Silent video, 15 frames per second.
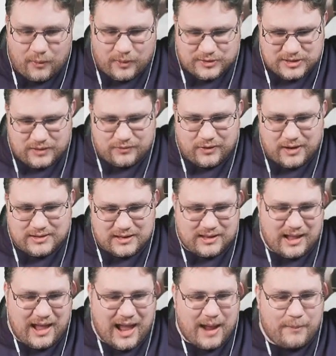Once you find it,
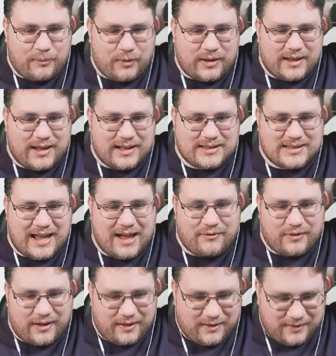
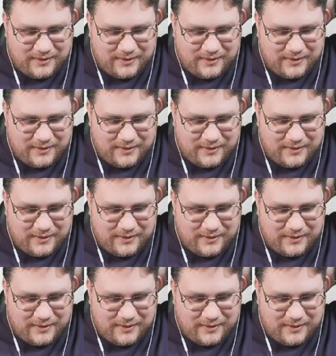abracadabra.